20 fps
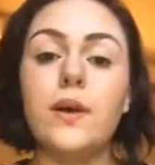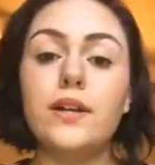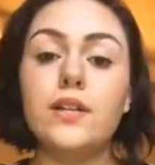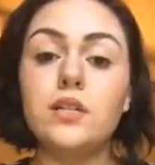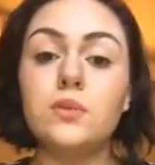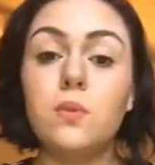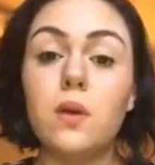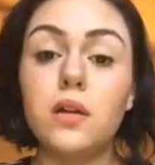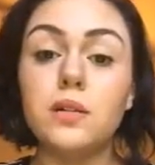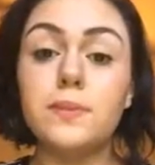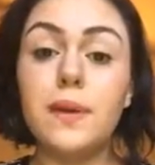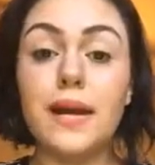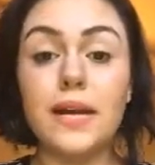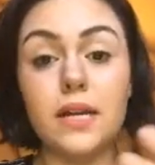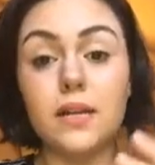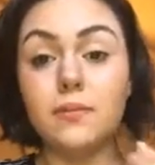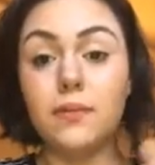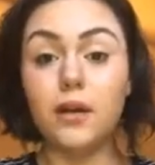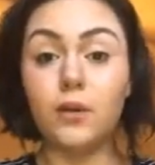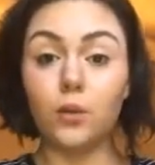I just walked back
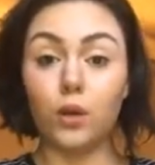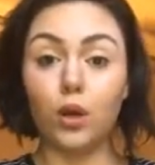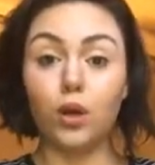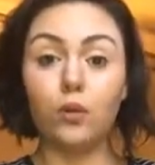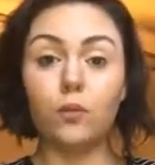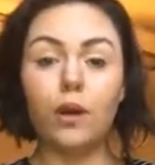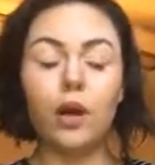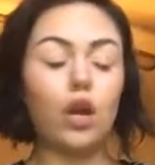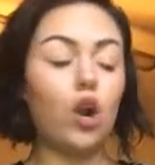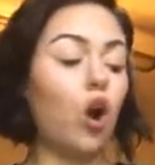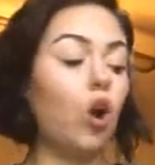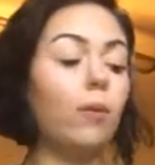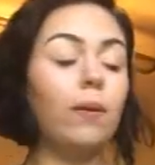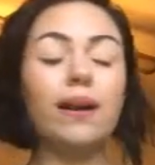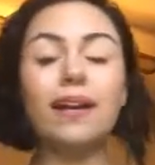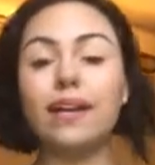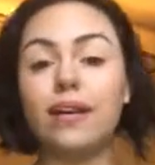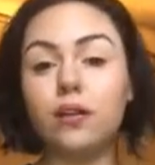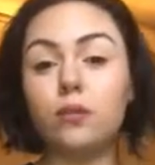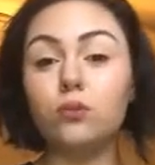in my room, and all
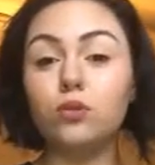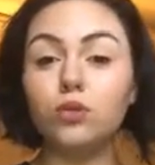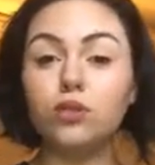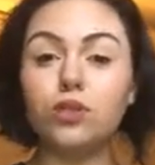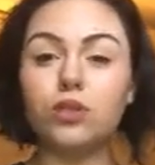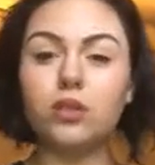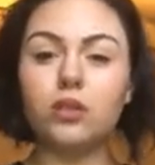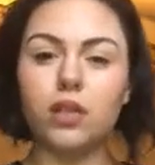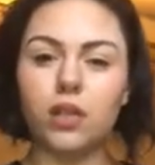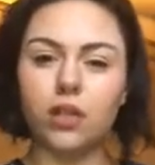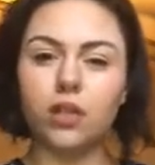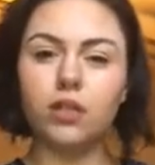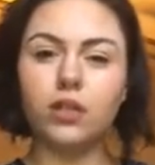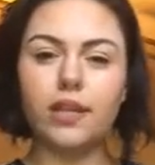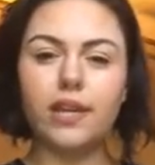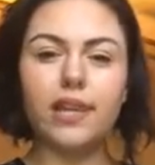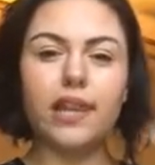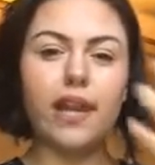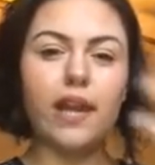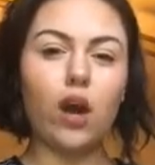my animals are
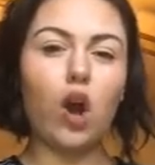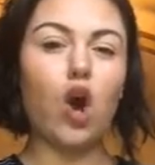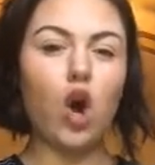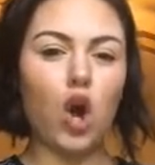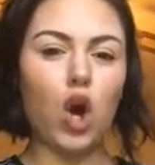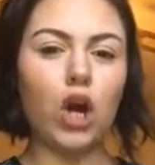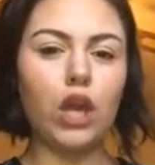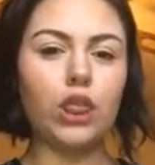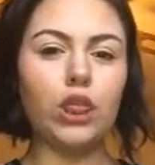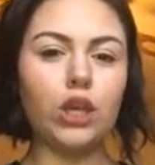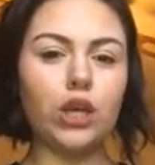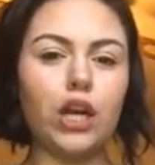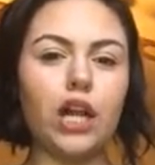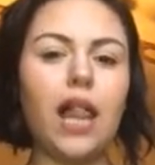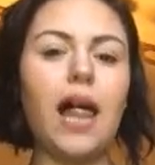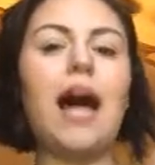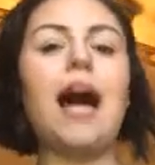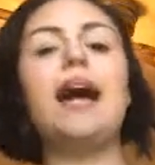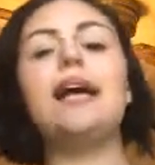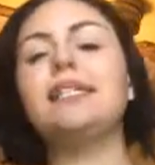literally like on their
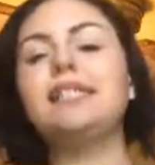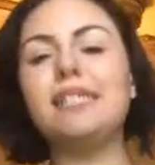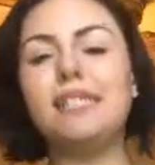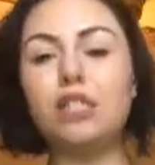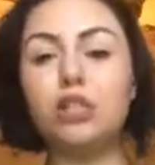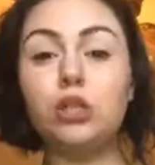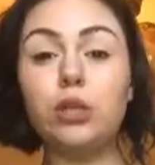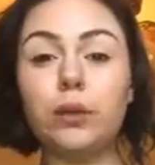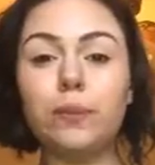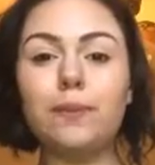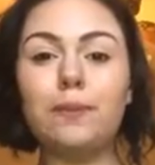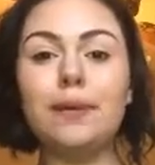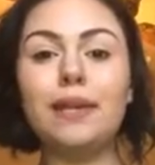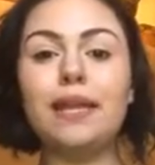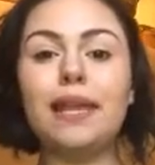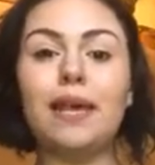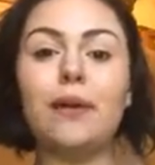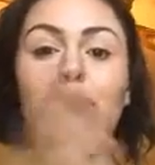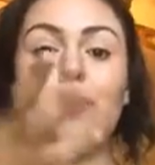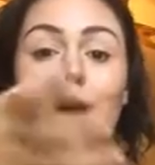glass, and it took me
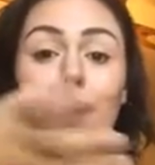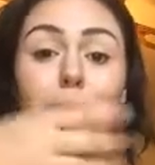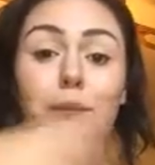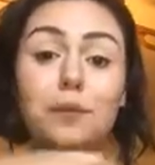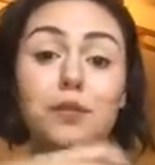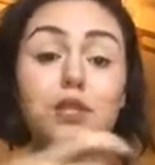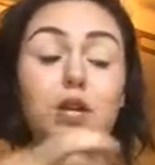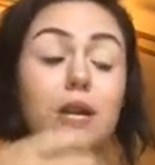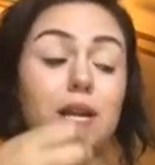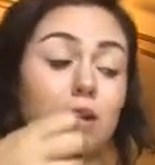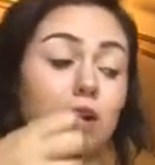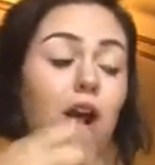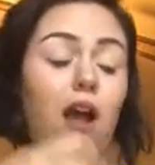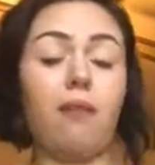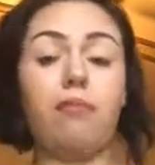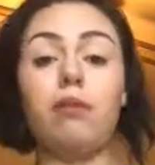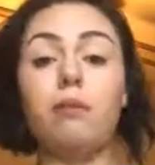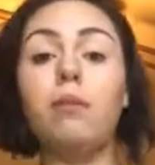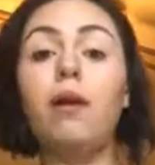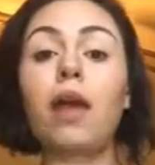like while I was trying to
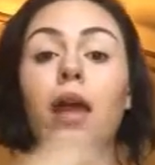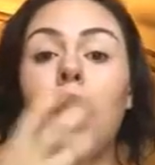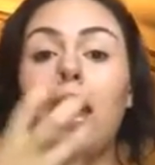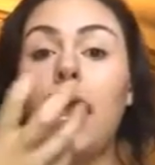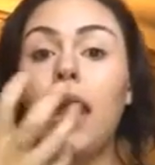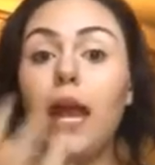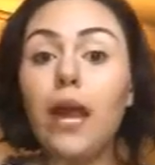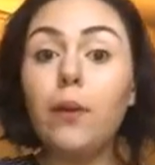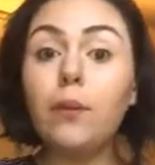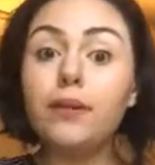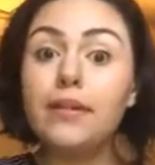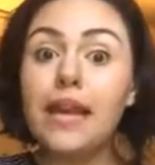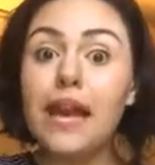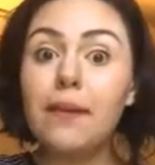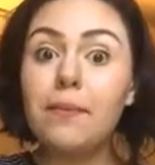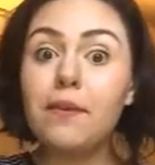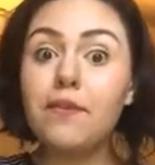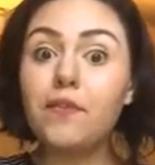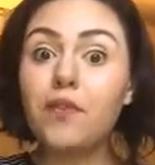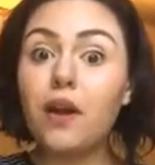grab them, it would
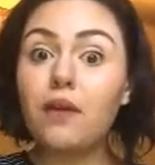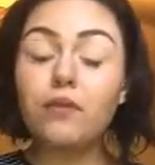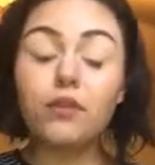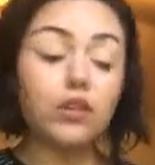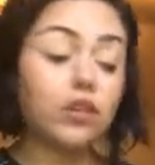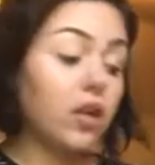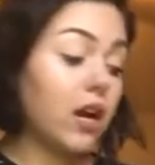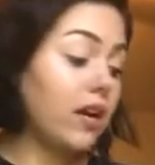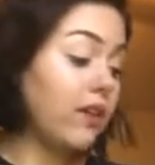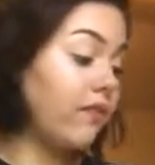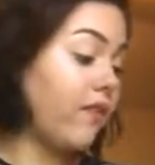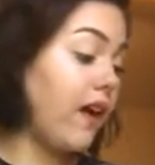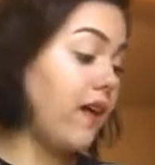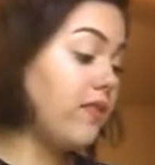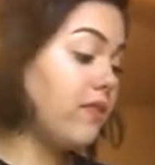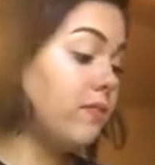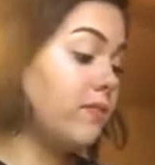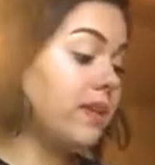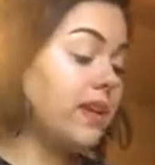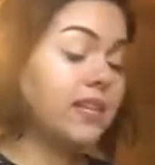take me forever to try to find
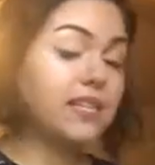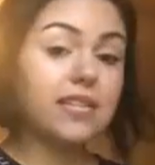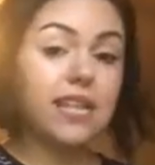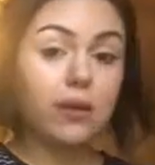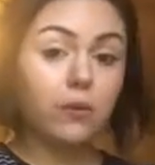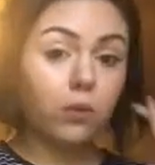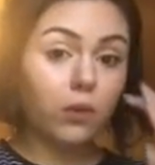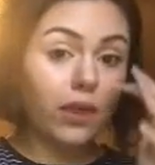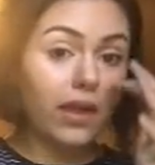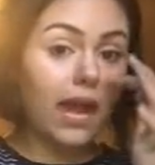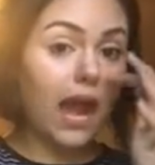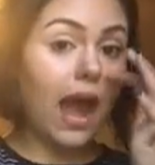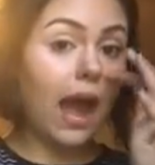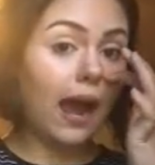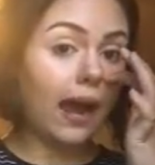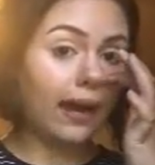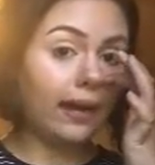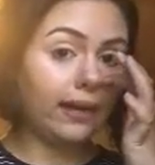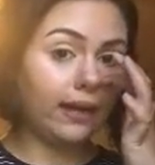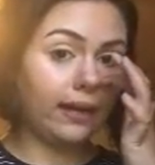them because they were like
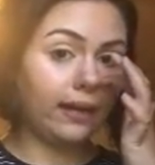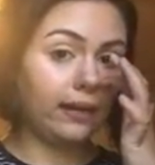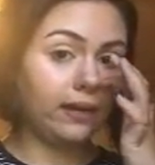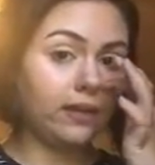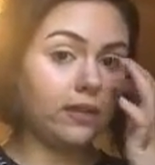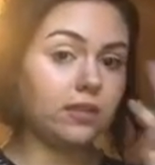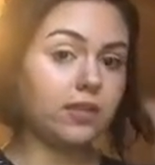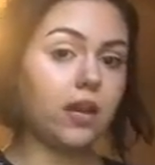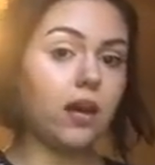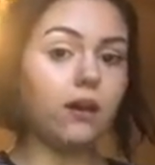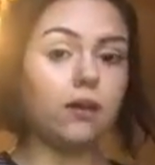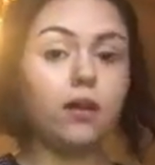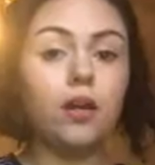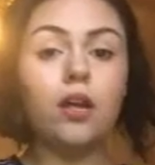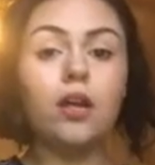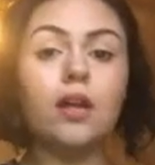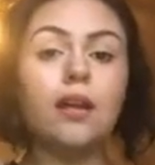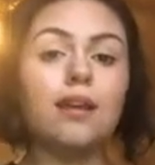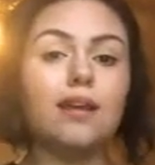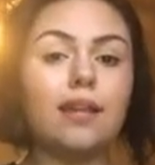hiding. So
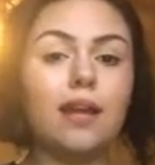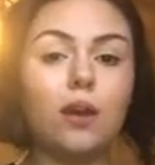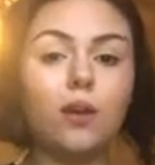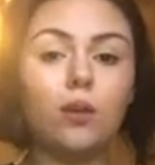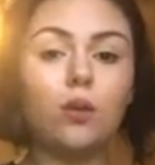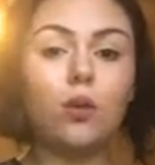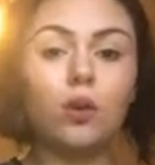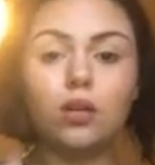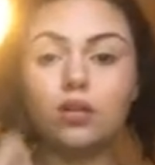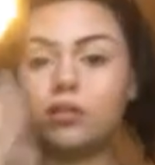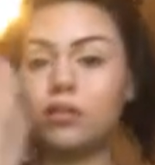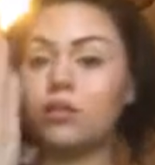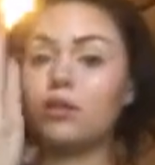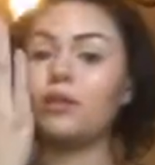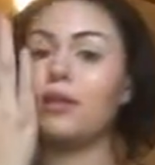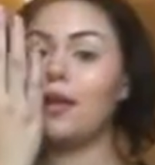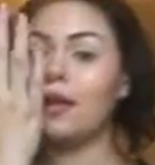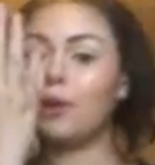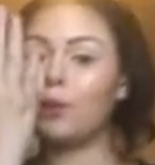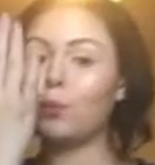now of course they're
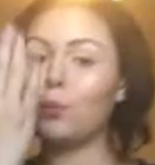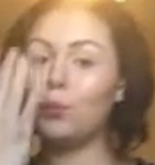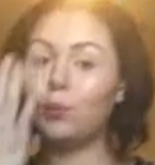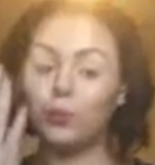like,